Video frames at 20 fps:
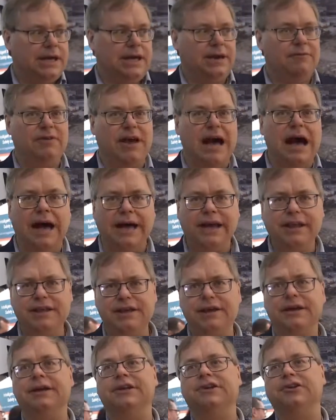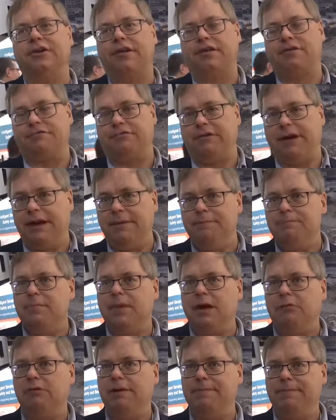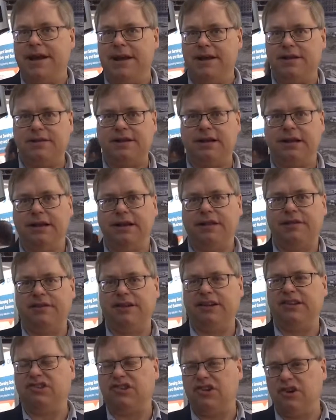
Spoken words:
In the IT industry, we basically see